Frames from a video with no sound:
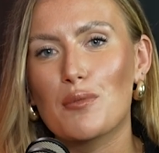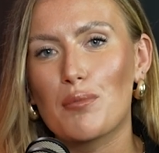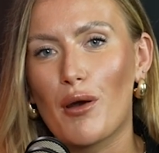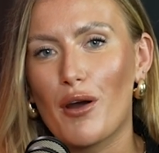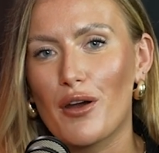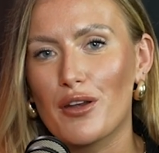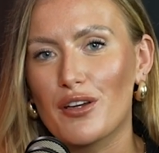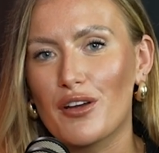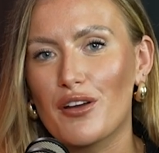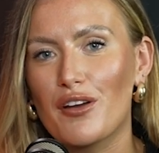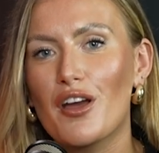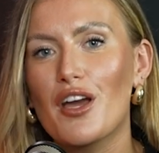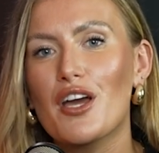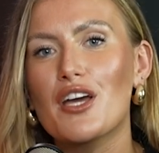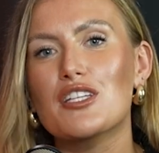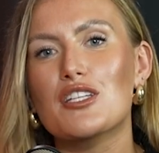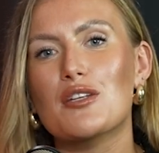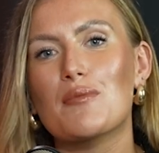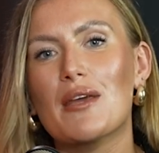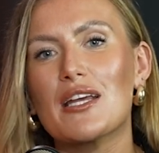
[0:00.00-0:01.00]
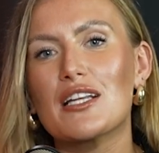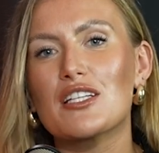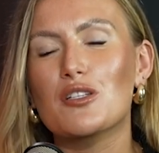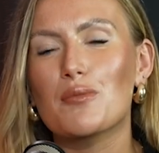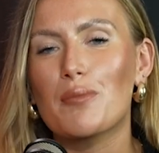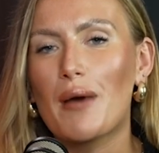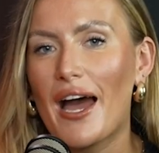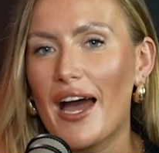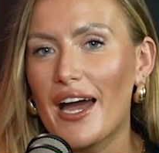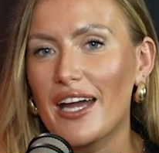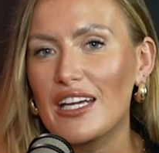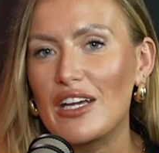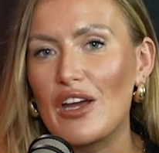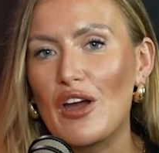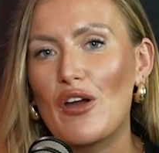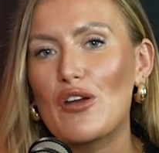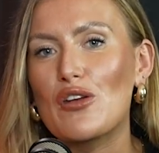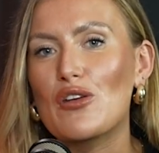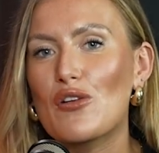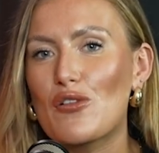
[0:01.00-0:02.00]
partner to make
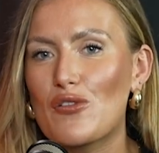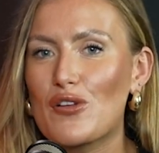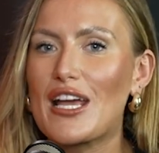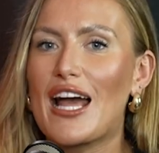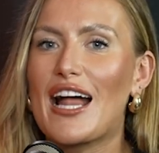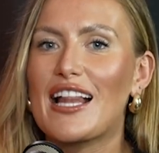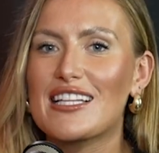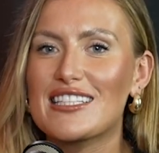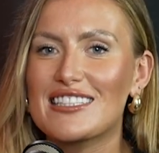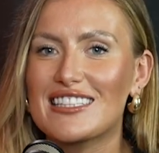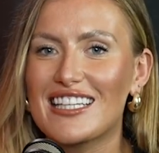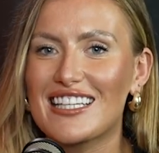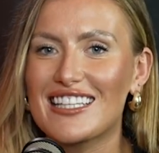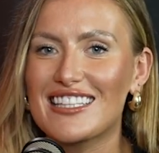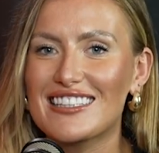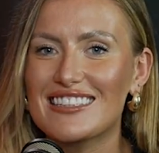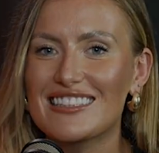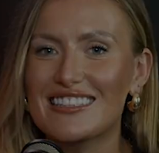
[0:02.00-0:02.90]
Dubai your reality.